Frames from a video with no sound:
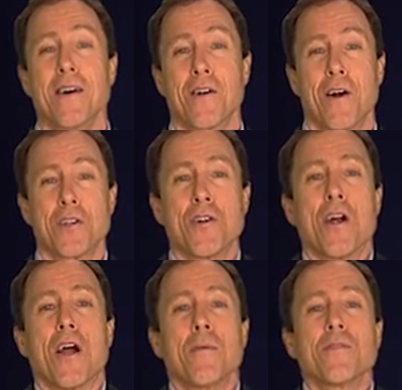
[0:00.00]
Cross your
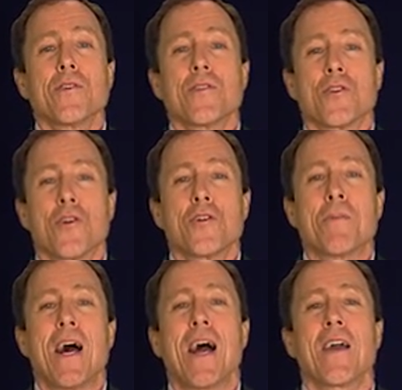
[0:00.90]
arms, shoulders
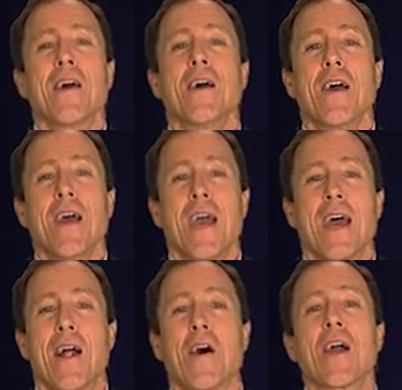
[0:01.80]
back,
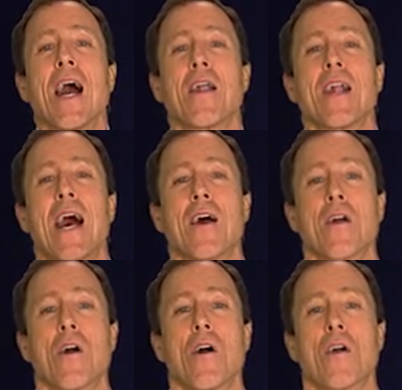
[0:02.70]
and I'll count it out.
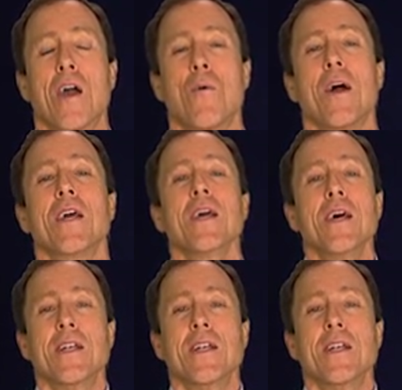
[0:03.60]
Okay, ready?